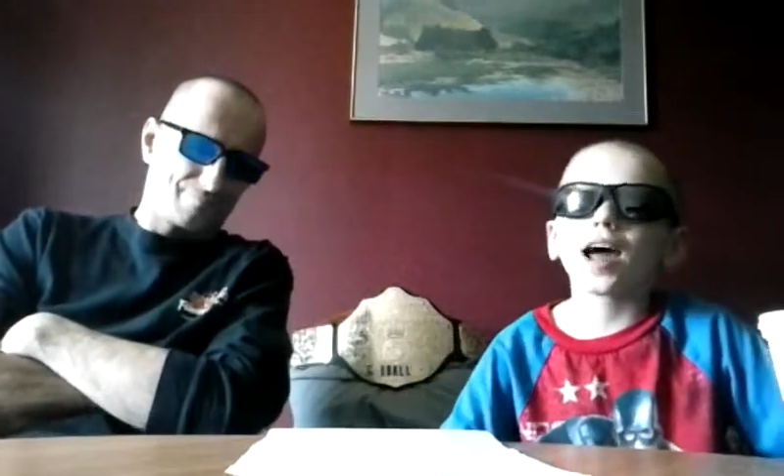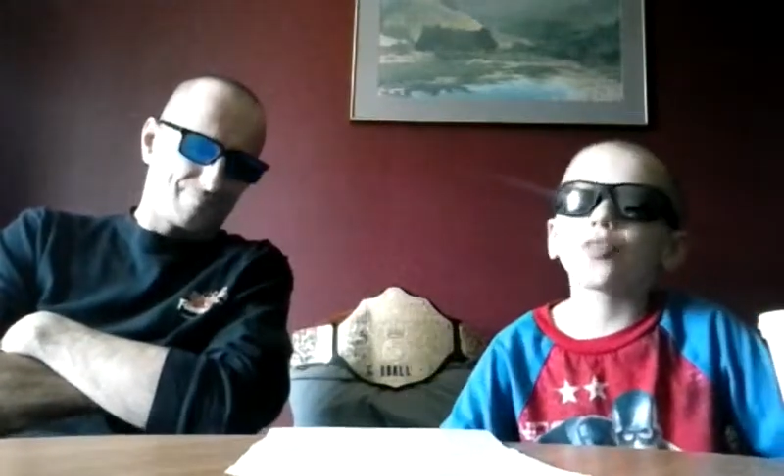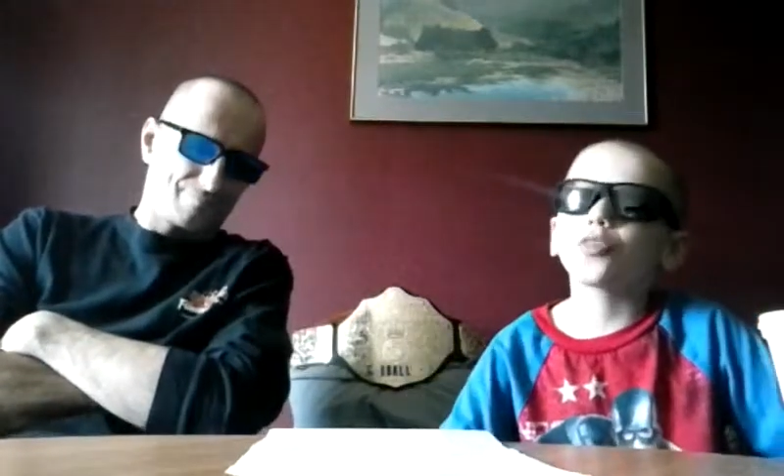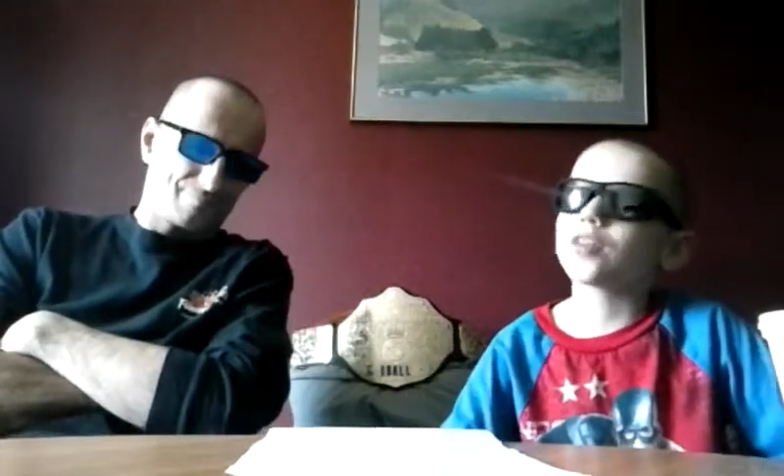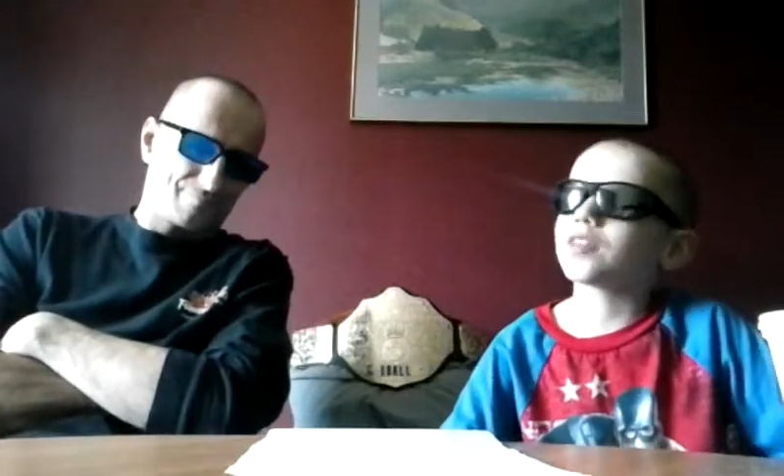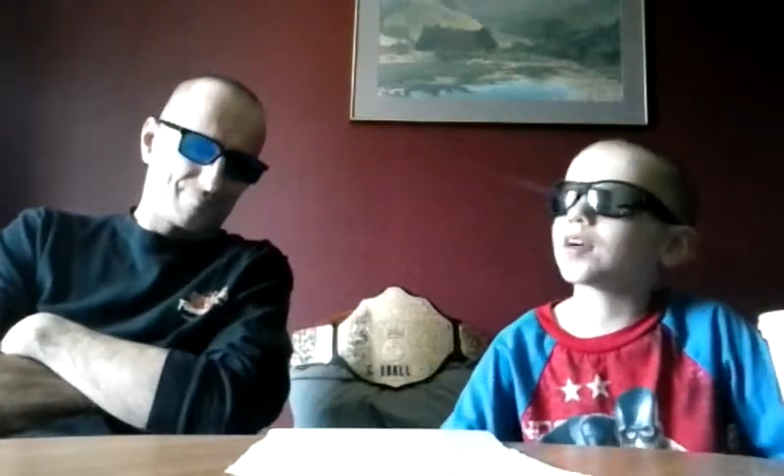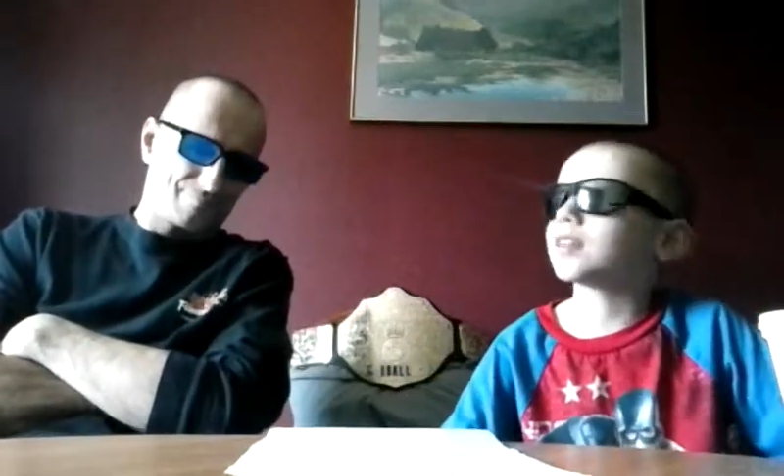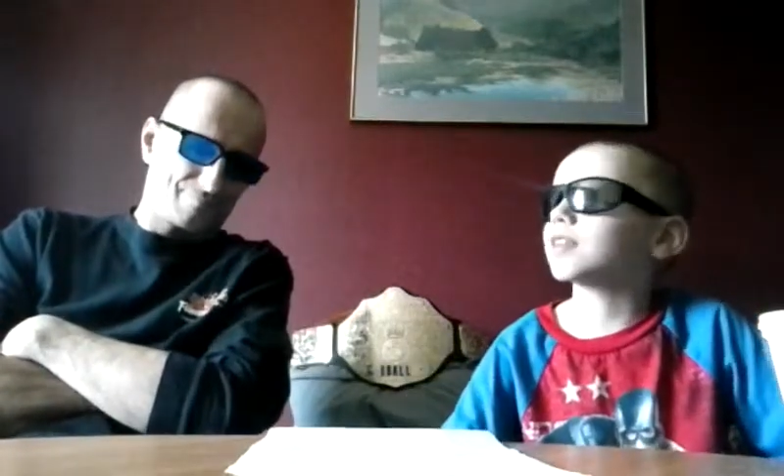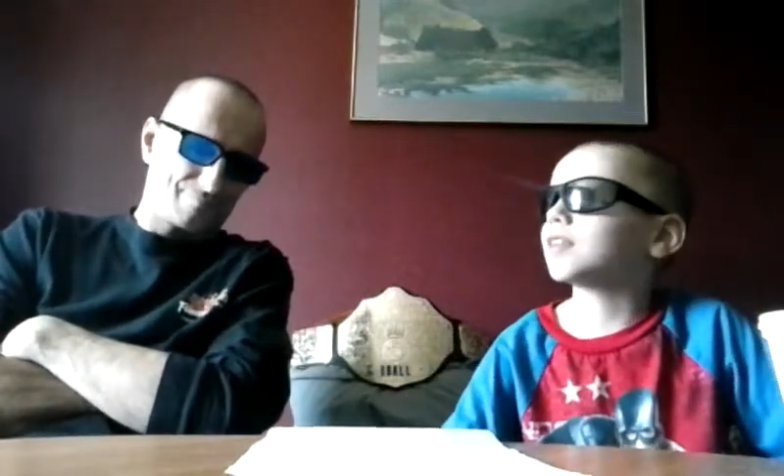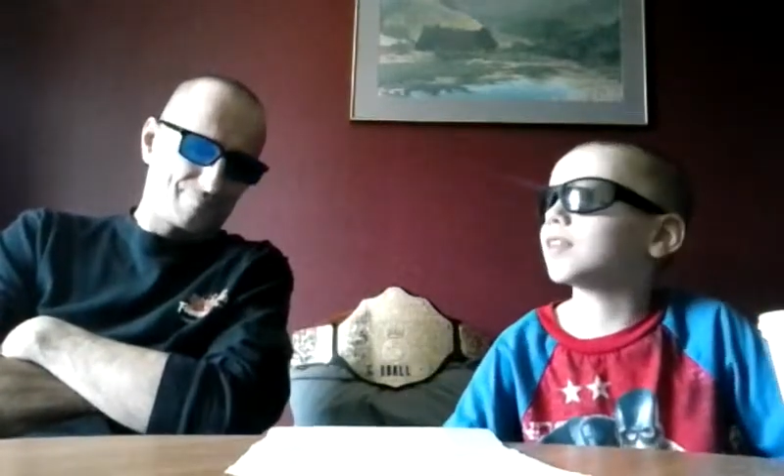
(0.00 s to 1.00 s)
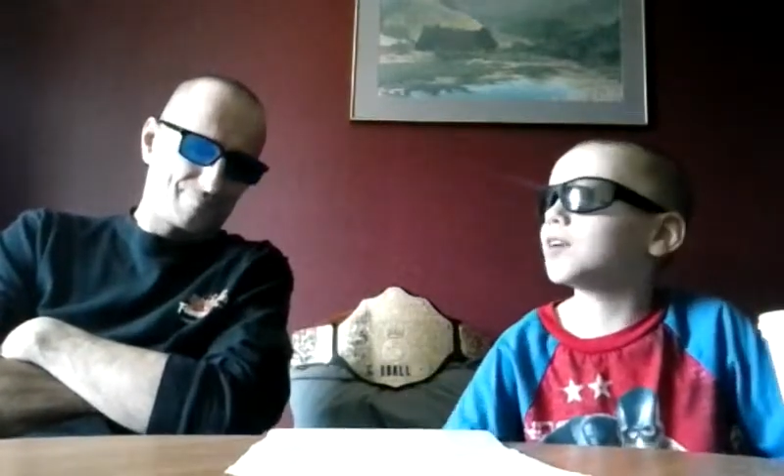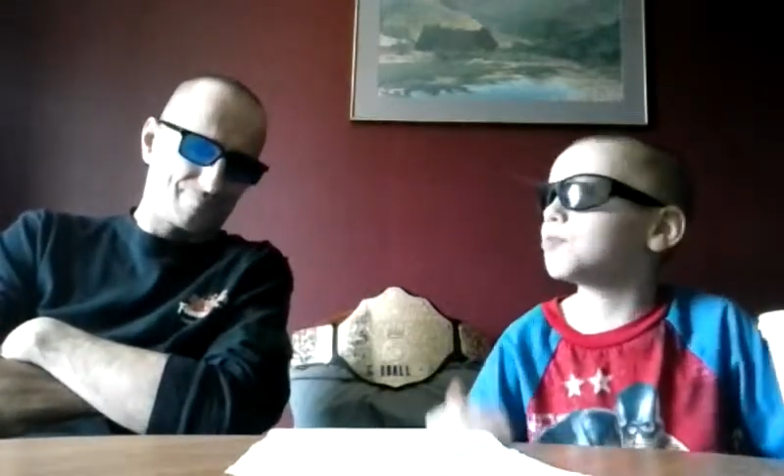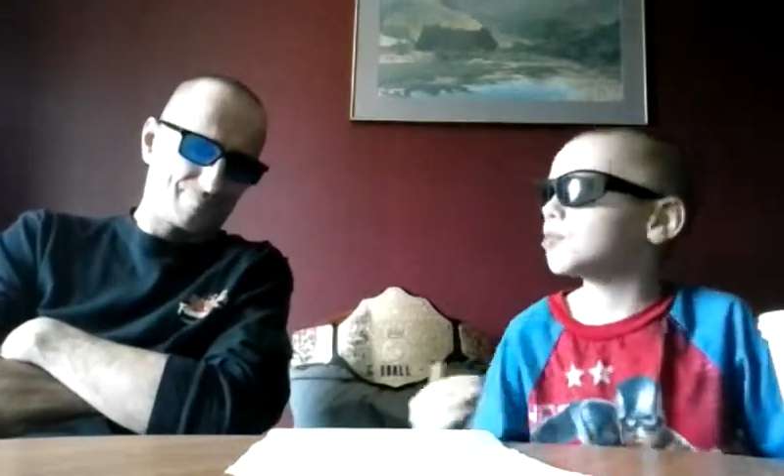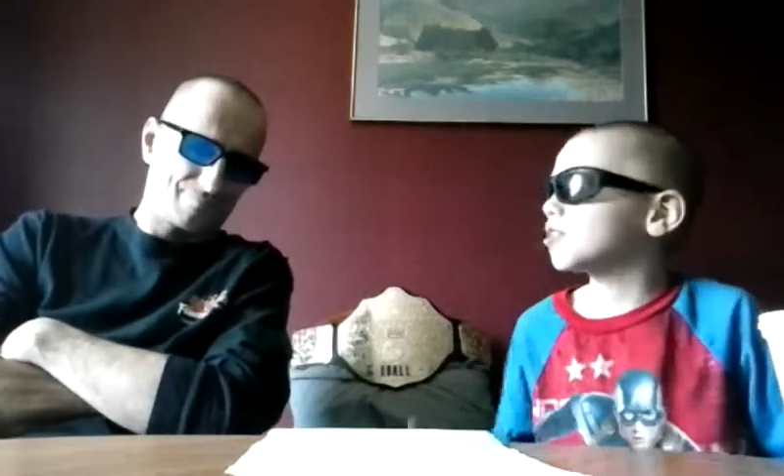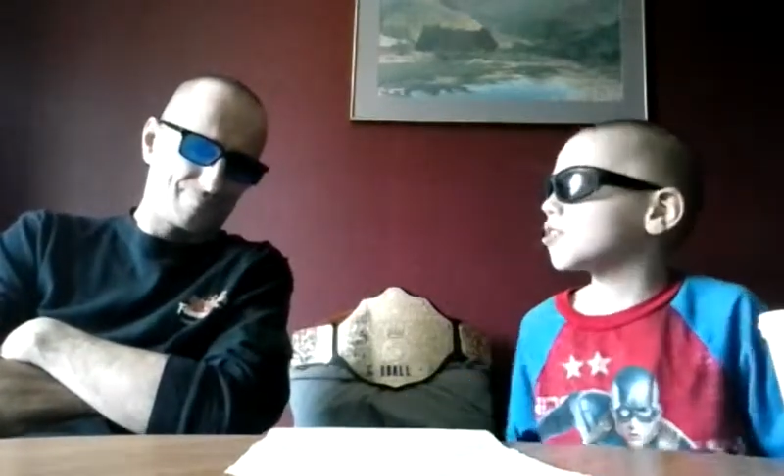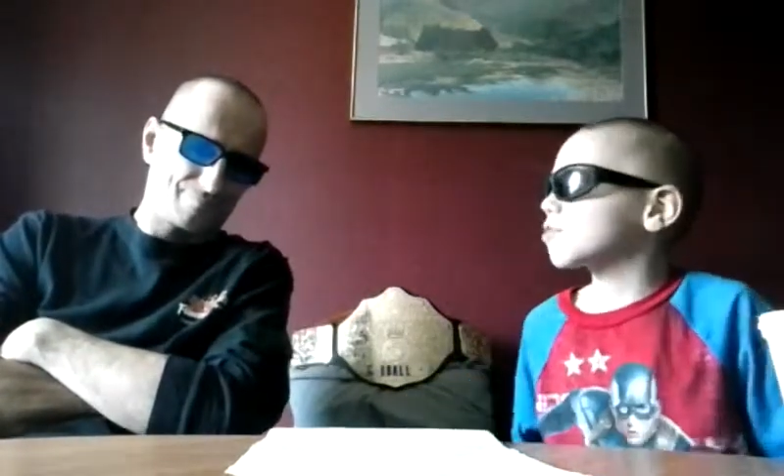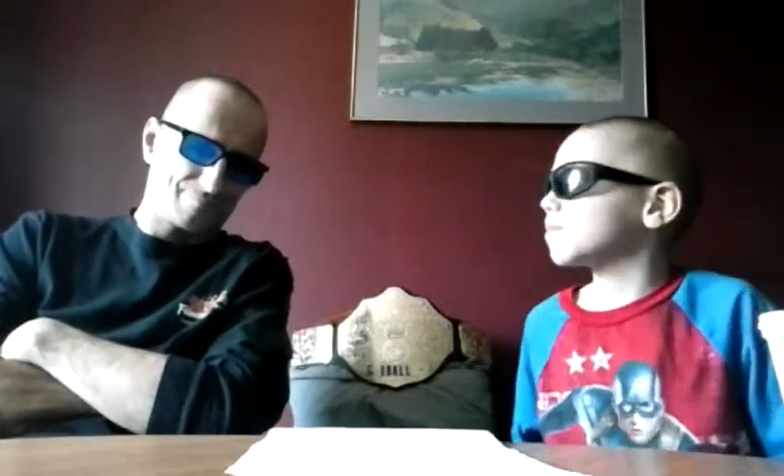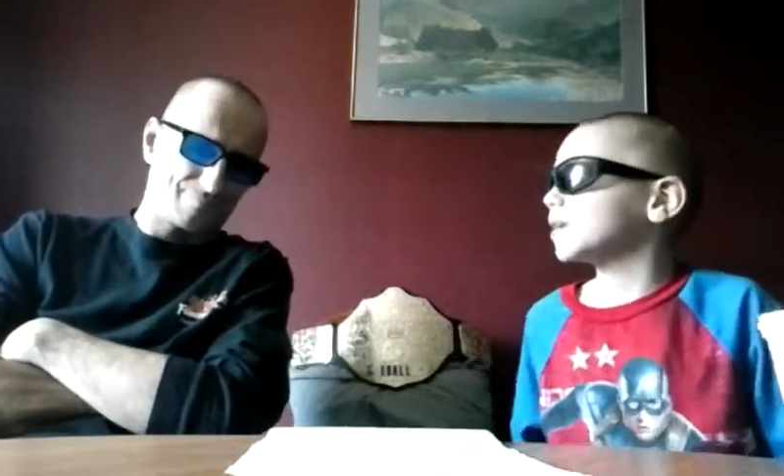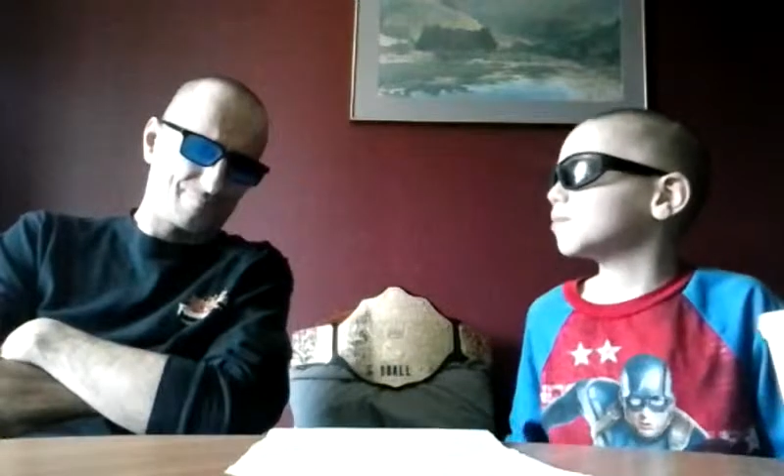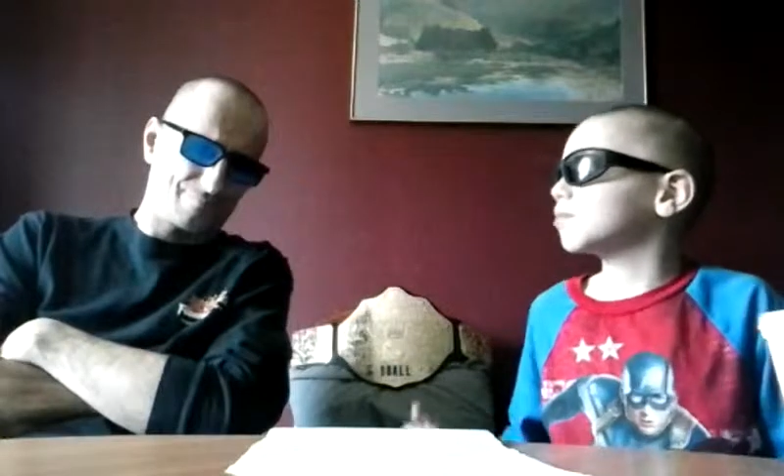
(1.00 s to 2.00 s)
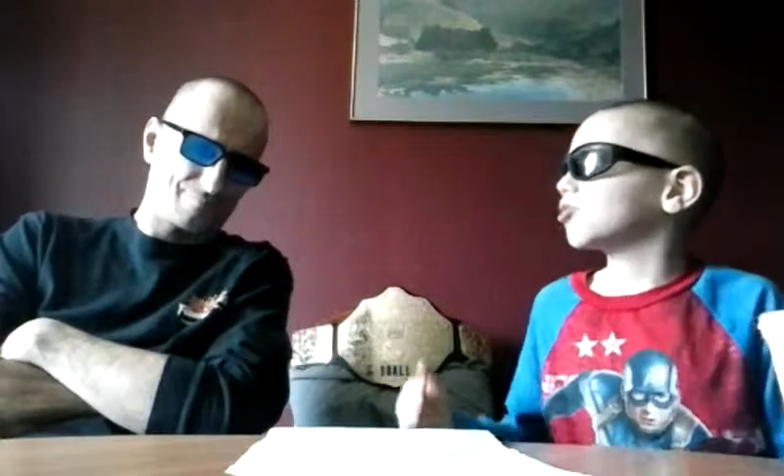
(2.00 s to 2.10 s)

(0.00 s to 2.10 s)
I thought that he would just pin him